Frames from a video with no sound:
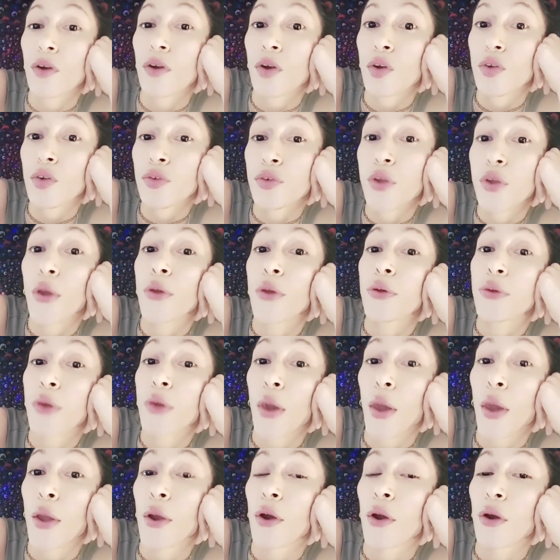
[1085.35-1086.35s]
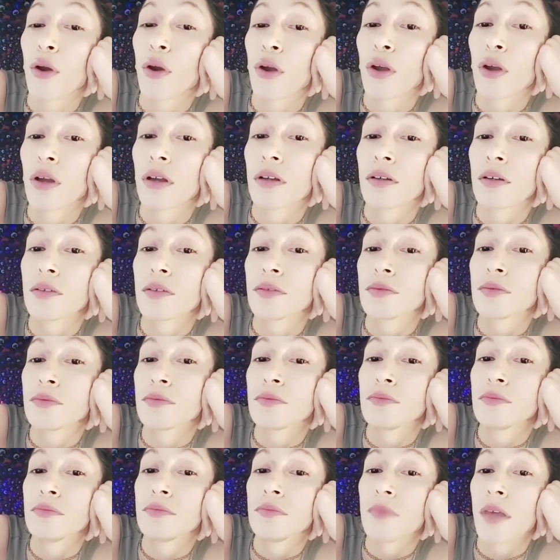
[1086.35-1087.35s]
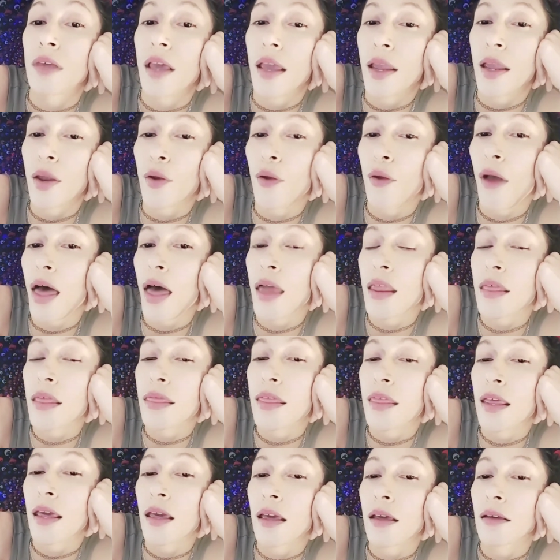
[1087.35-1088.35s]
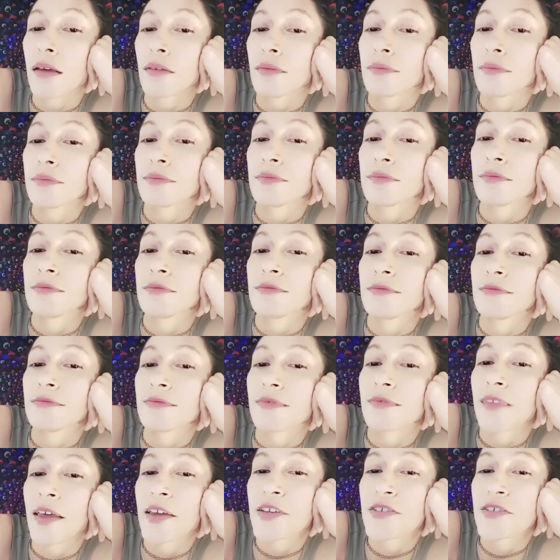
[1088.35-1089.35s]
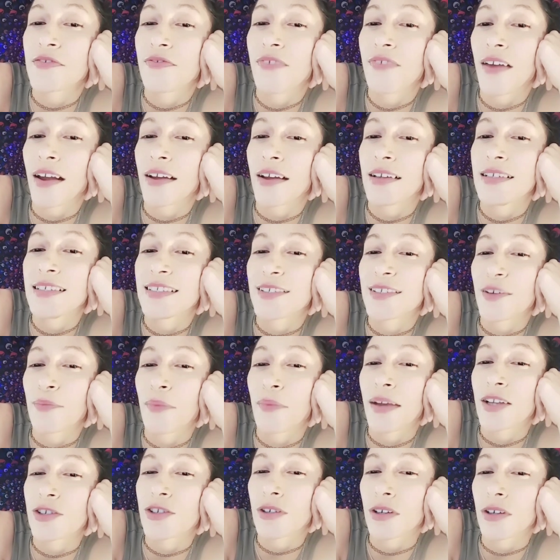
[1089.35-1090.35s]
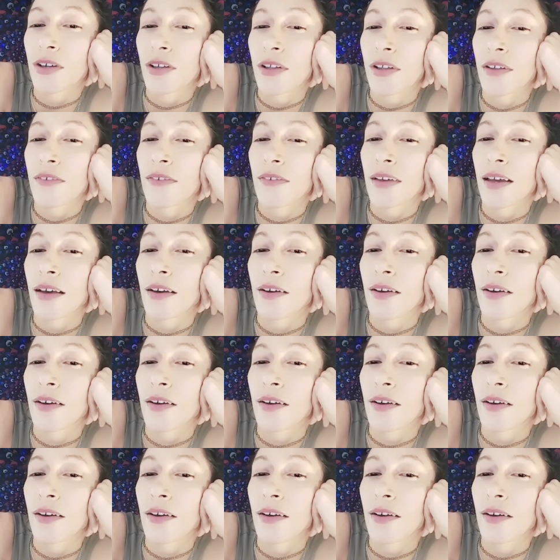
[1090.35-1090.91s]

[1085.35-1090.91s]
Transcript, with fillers: Take care. Erotic. That is very symmetrical of you.